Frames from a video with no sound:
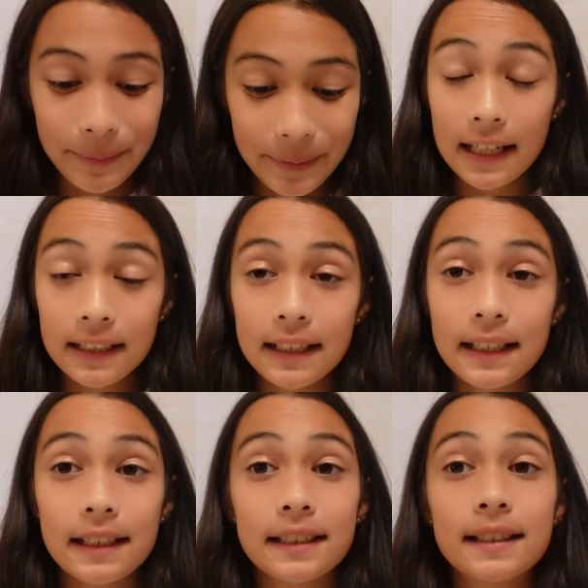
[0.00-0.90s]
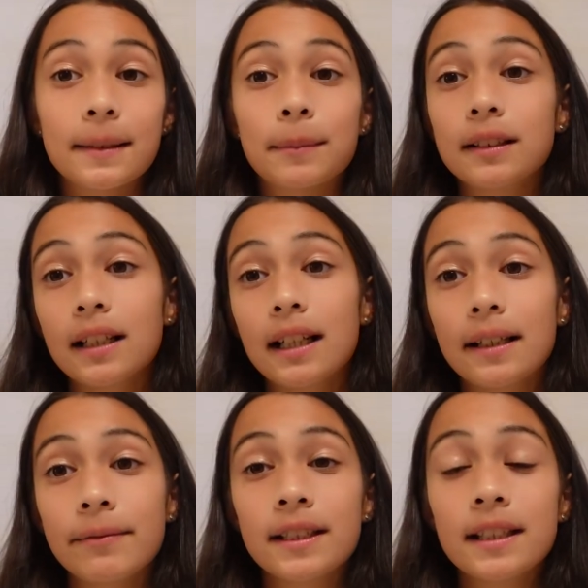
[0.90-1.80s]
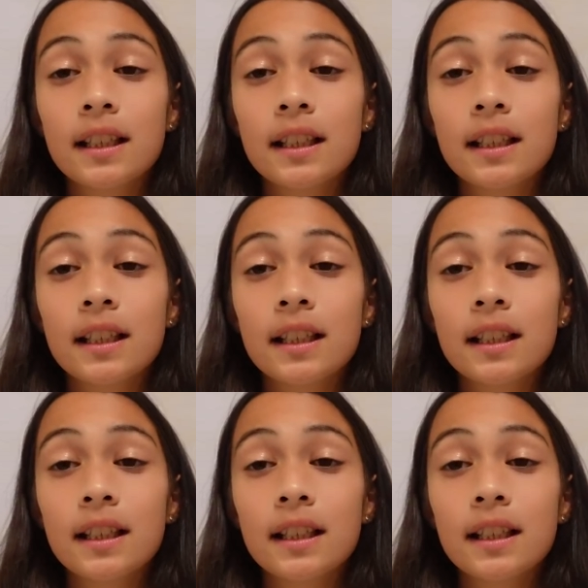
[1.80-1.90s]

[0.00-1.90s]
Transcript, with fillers: Eight is some gloves.